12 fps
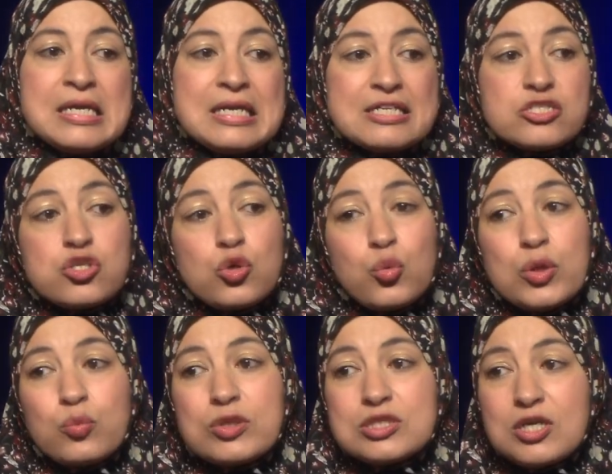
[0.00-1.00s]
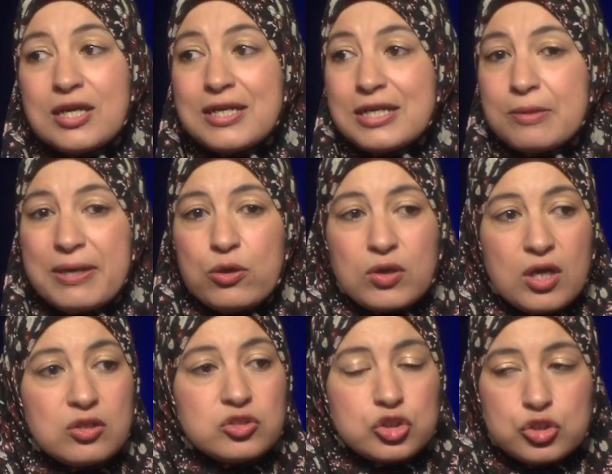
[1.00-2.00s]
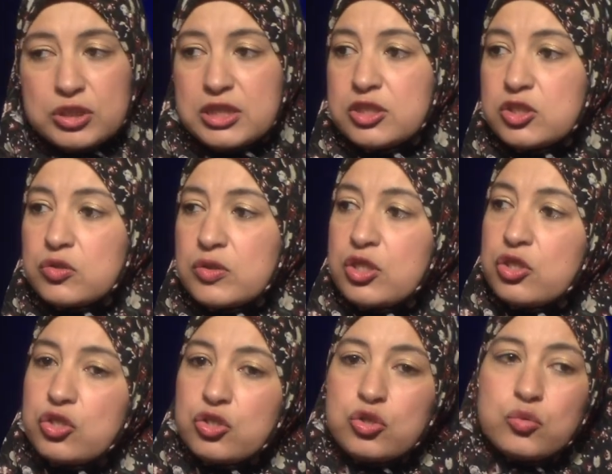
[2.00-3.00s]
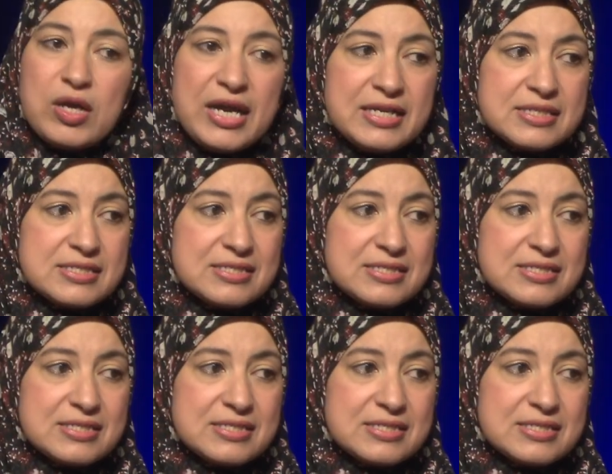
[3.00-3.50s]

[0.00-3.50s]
And so when we talk about culture here in the U S,